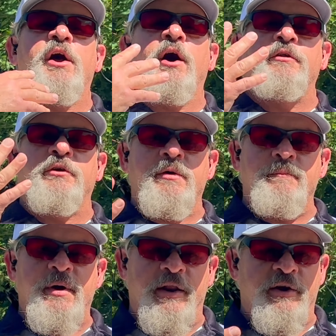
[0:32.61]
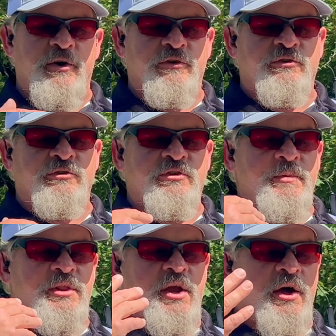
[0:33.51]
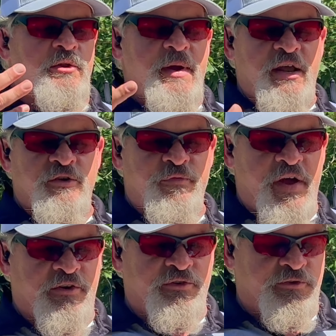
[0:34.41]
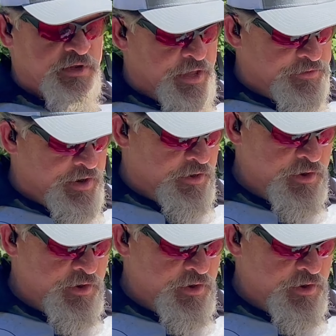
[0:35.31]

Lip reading: other competitors or some of the other manufacturers out there.